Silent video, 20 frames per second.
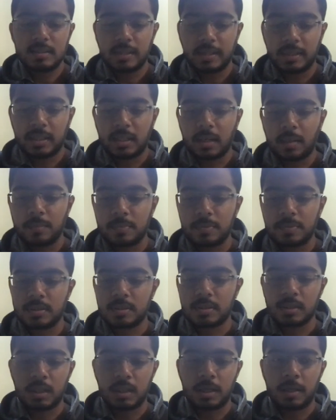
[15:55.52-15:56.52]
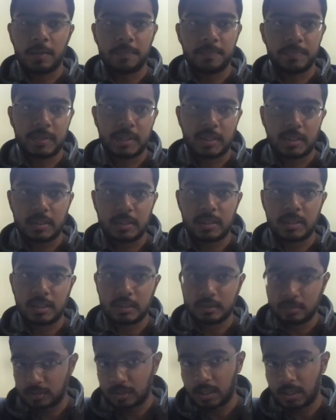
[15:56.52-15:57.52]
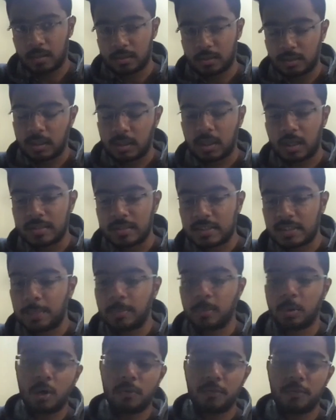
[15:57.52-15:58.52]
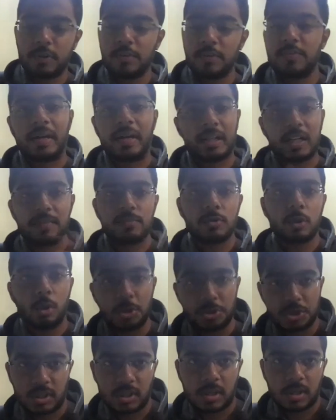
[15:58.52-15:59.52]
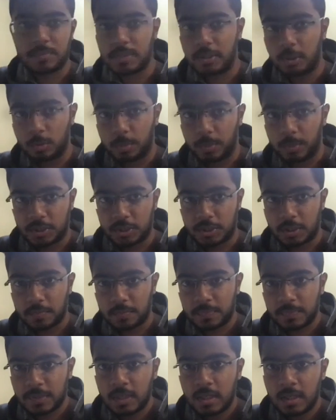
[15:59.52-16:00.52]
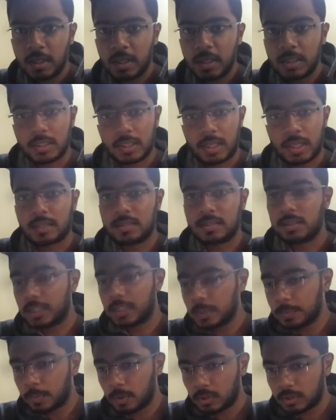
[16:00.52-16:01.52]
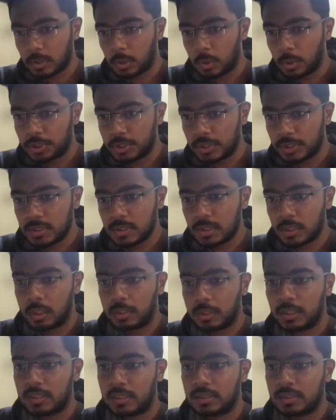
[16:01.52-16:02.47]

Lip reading: it comes, the concept of effective solution comes into picture. There are certain solutions, or there are